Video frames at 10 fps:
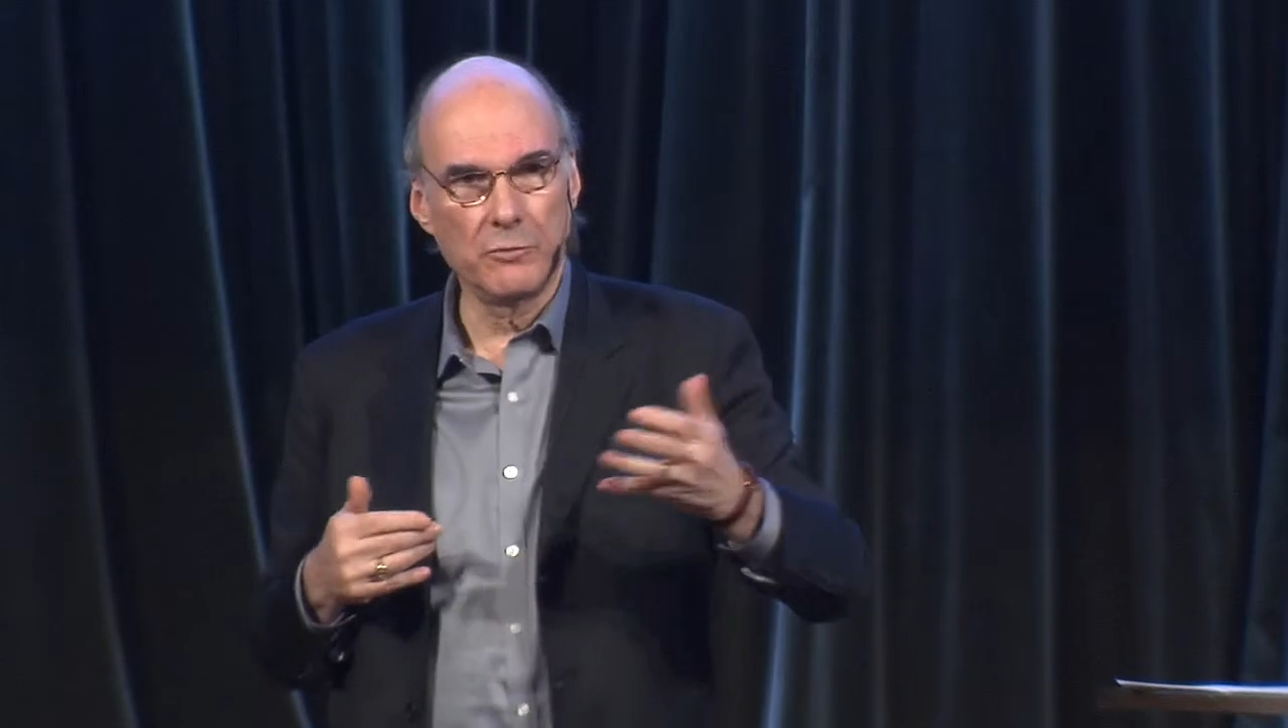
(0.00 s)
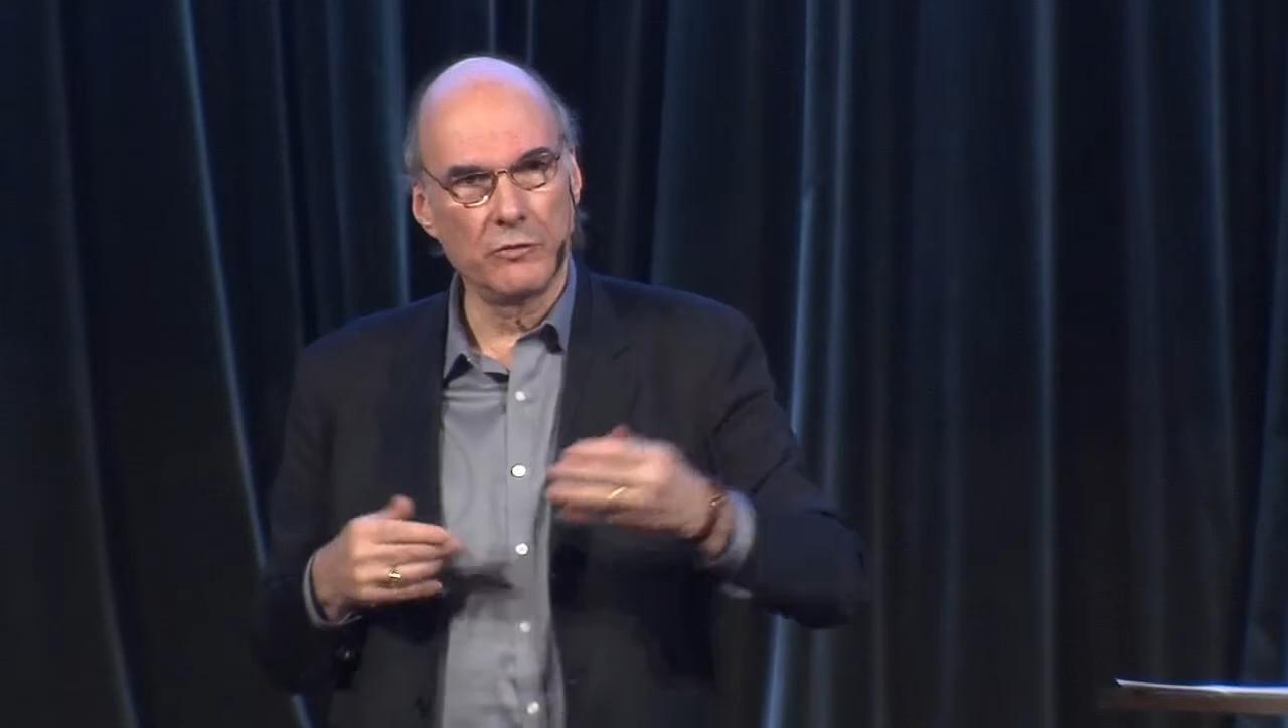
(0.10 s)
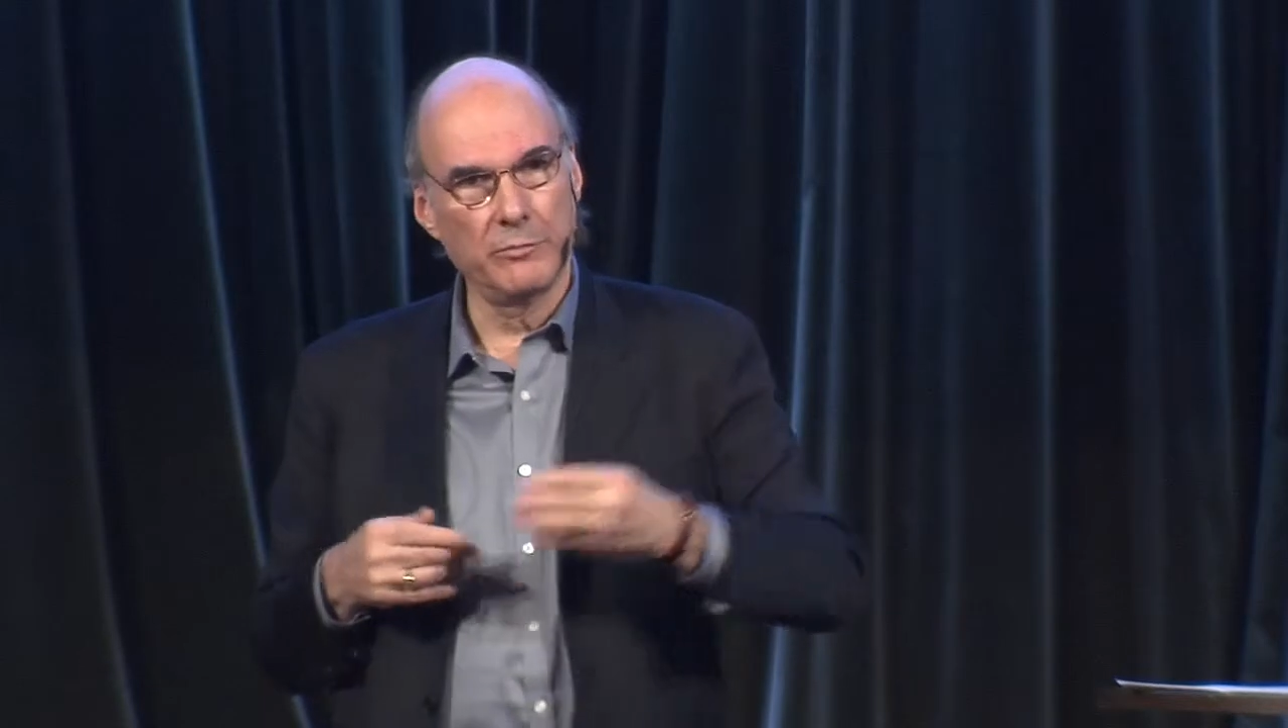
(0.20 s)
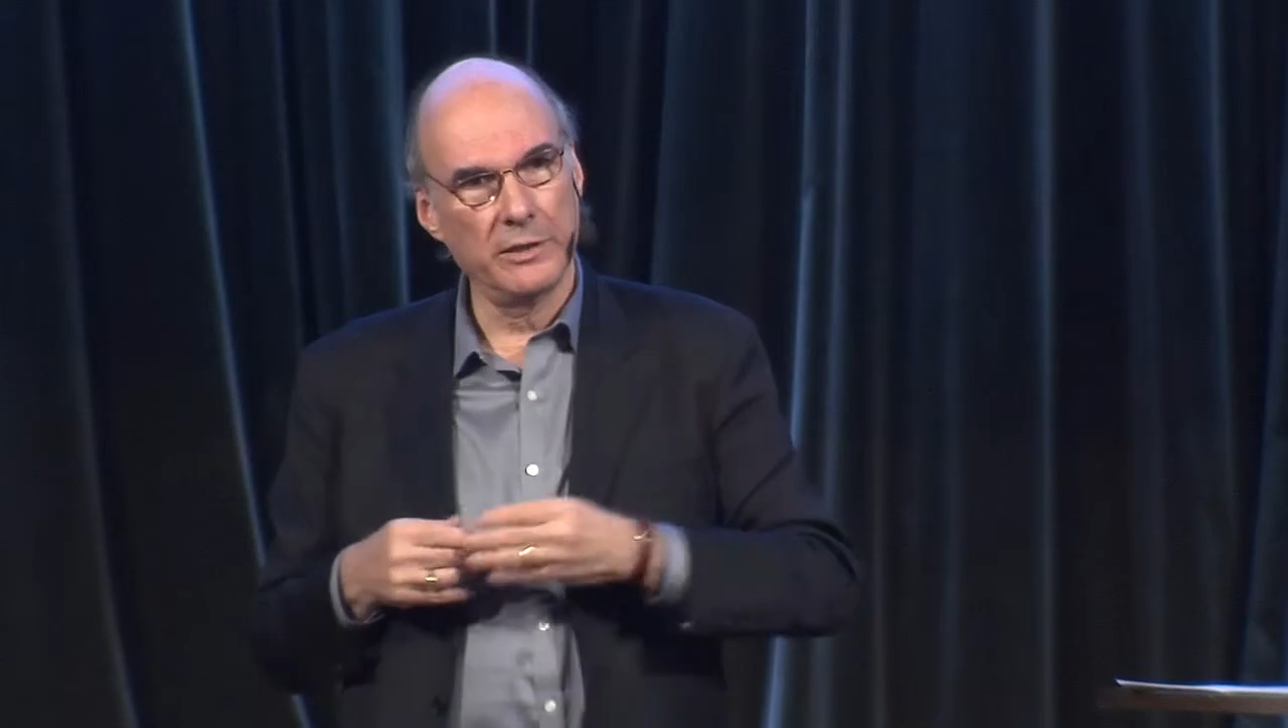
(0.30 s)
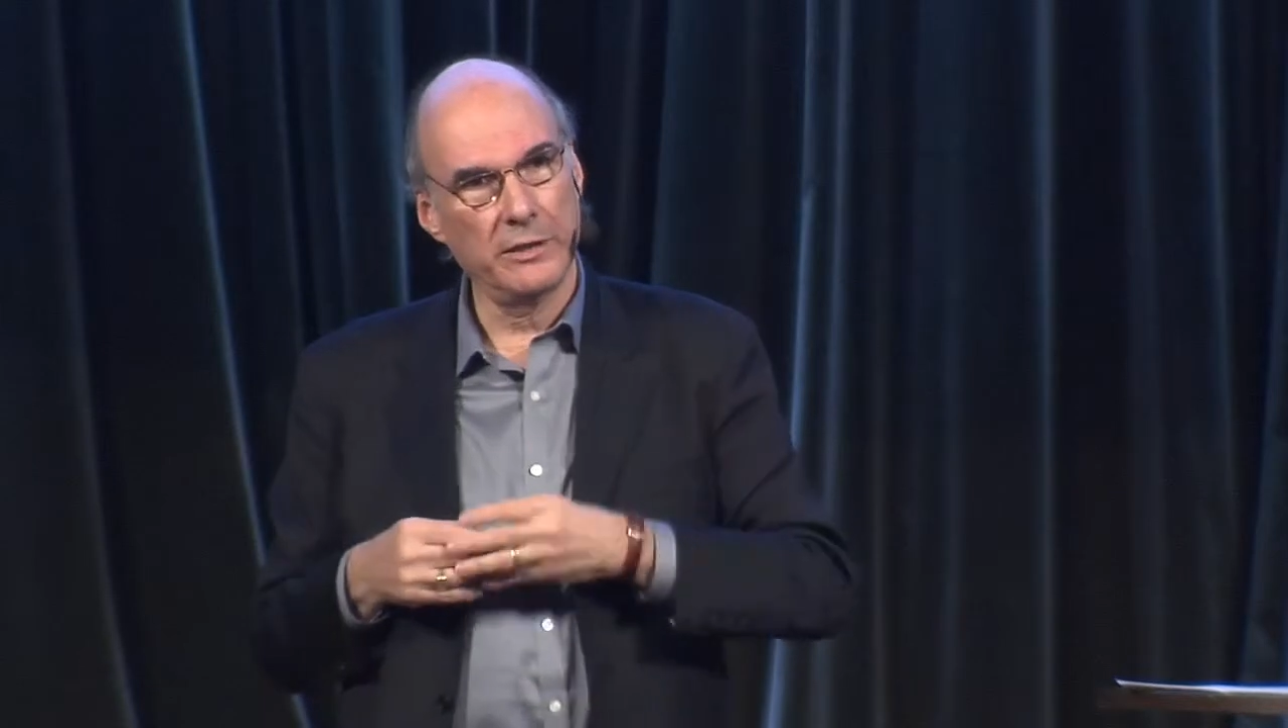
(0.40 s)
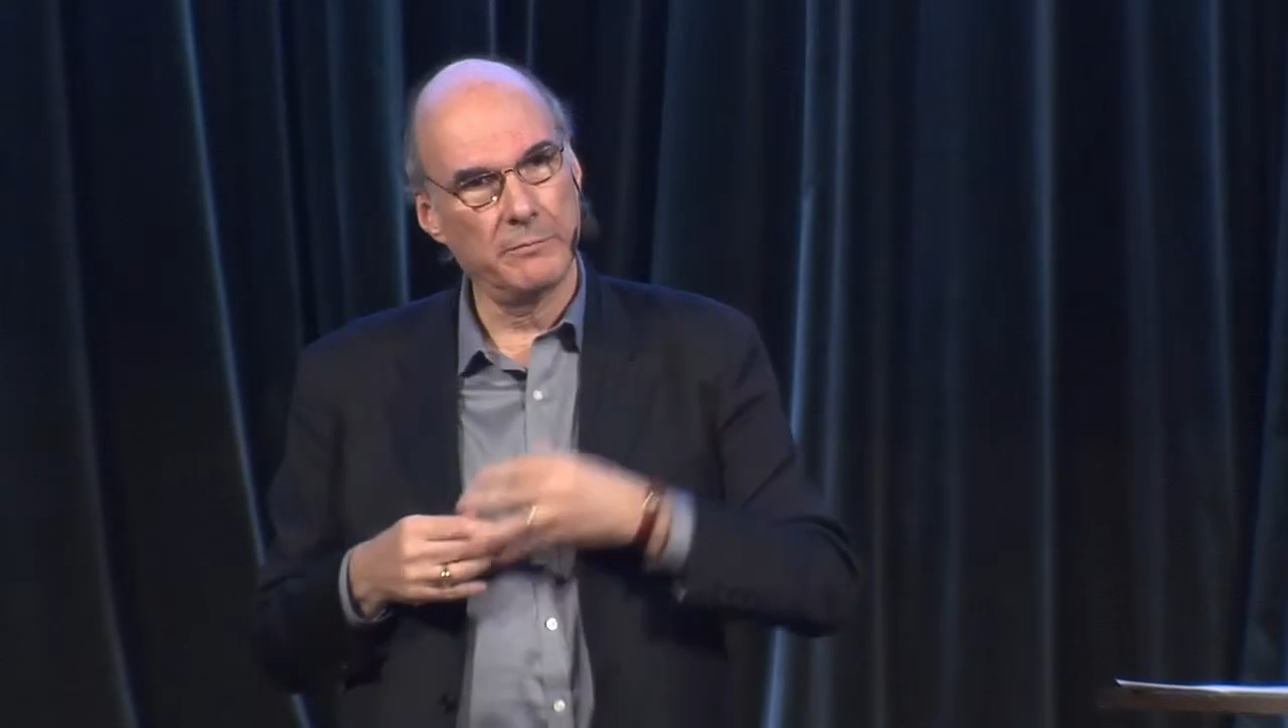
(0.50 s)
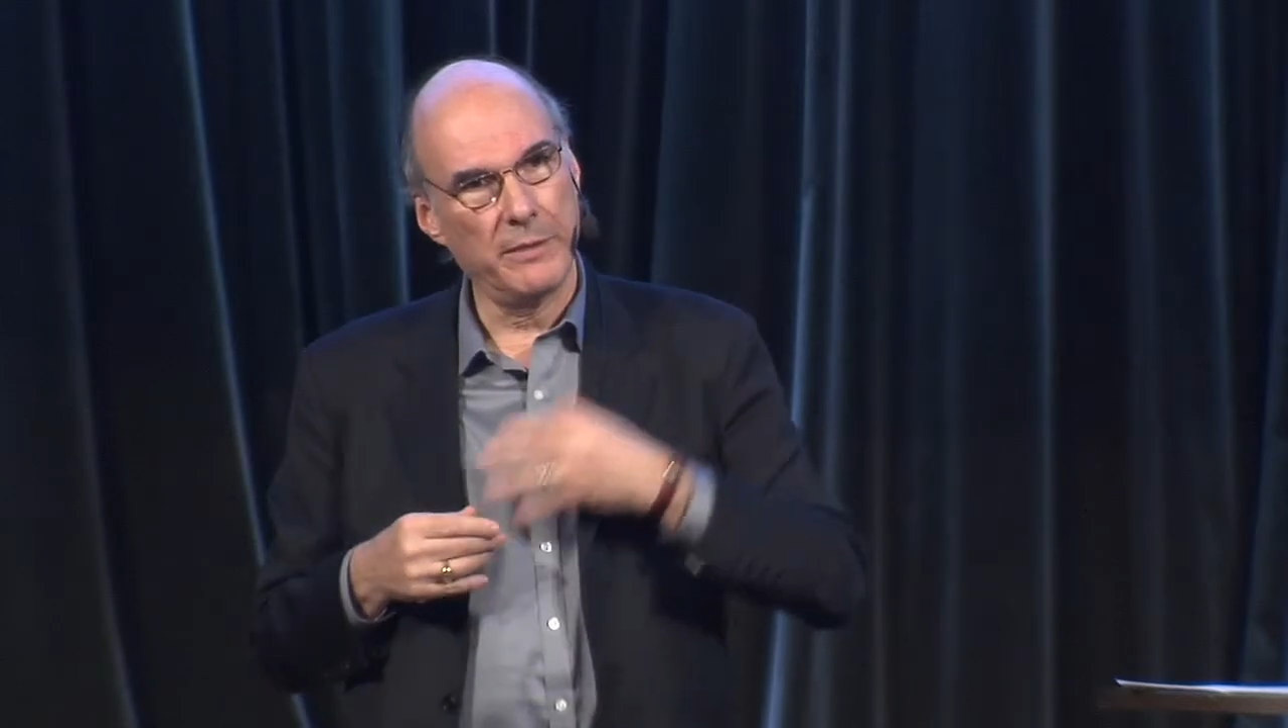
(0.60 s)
movement,